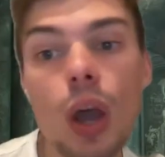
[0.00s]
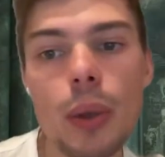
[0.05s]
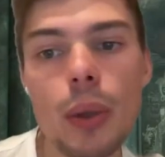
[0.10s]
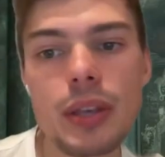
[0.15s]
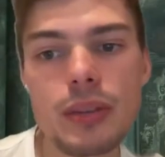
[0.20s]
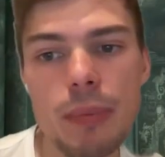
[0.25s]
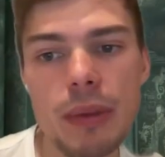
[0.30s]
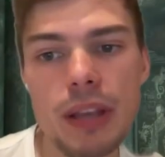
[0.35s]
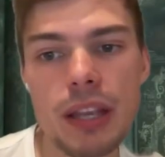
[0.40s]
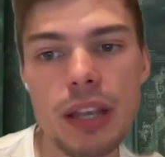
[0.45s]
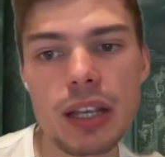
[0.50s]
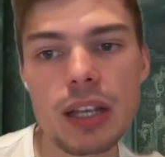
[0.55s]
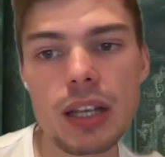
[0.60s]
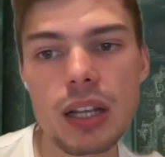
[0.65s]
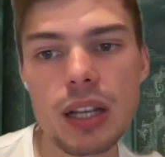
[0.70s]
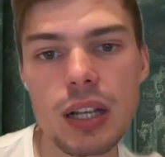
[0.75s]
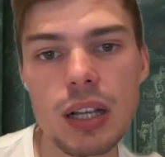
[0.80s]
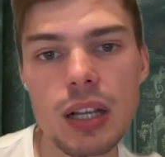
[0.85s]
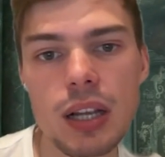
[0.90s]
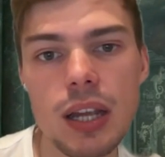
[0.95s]
he's been
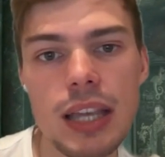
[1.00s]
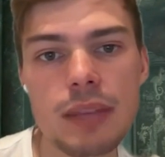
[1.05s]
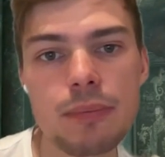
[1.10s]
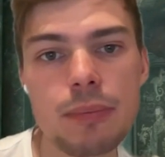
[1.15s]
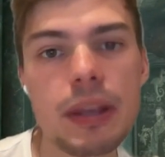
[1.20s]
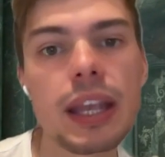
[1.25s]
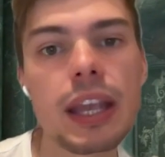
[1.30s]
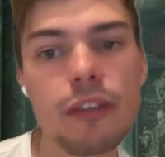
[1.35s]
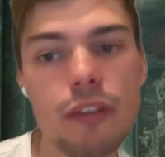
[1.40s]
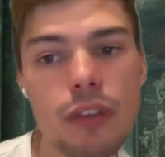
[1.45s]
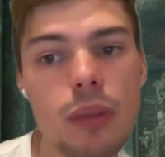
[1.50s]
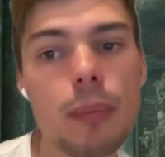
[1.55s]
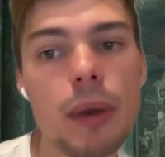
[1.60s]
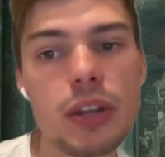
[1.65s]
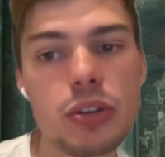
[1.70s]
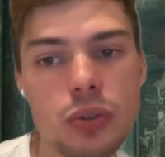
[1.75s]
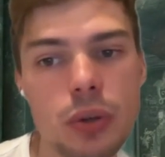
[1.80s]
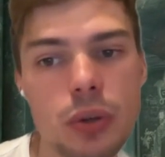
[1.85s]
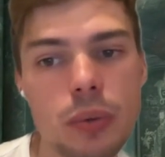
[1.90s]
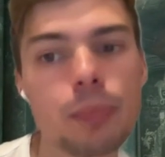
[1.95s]
given the
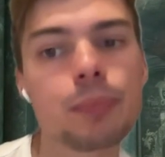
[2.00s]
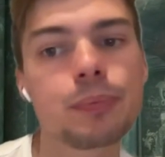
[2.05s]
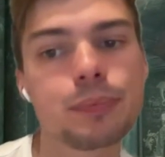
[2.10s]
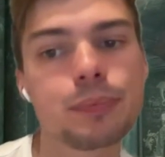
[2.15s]
bedroom.